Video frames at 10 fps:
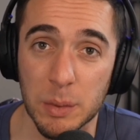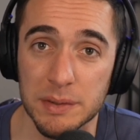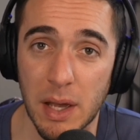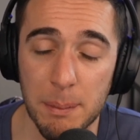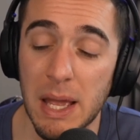
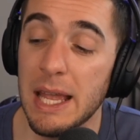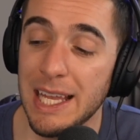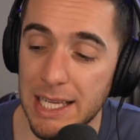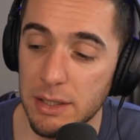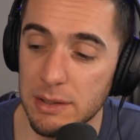was up.
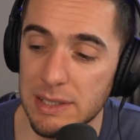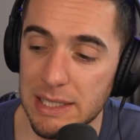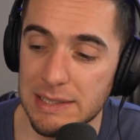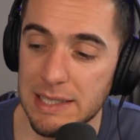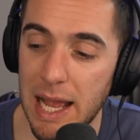Here's
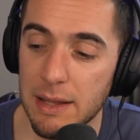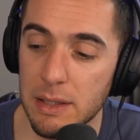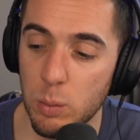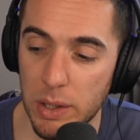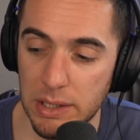
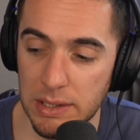exactly what you